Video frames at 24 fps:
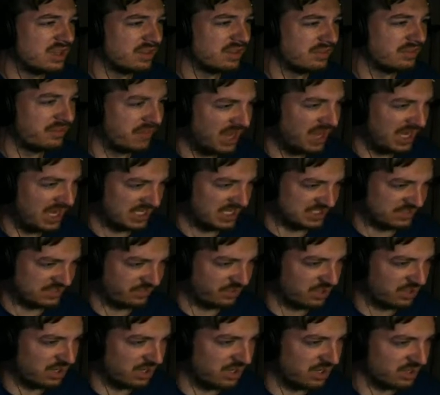That's for
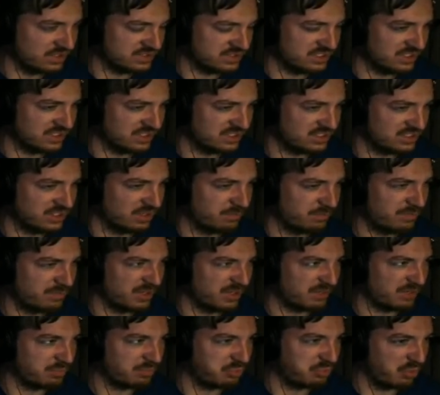not listening to your big
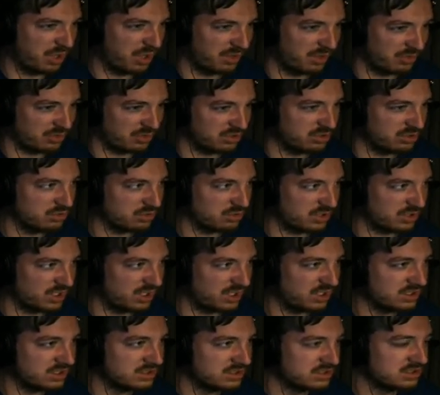brother,
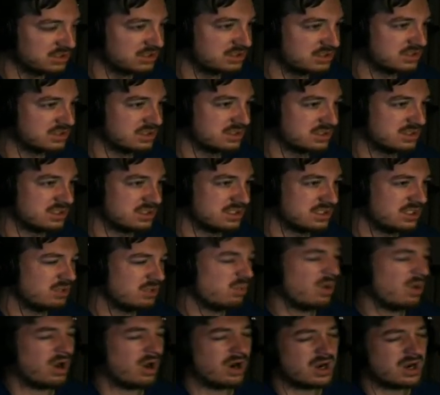Yuka. You
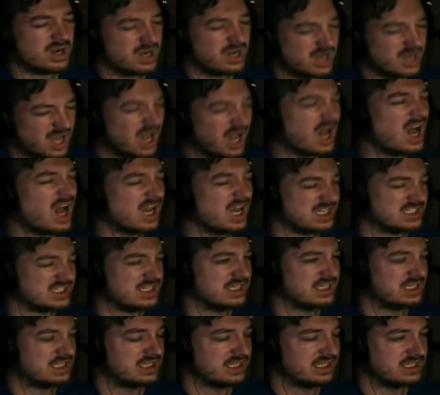are not
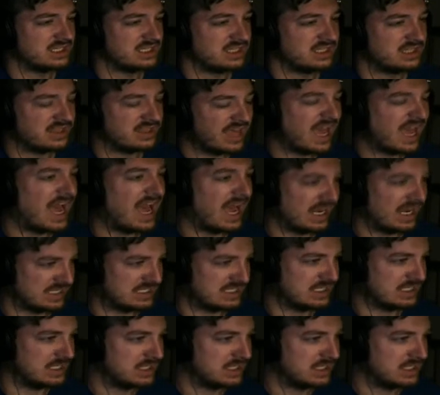that.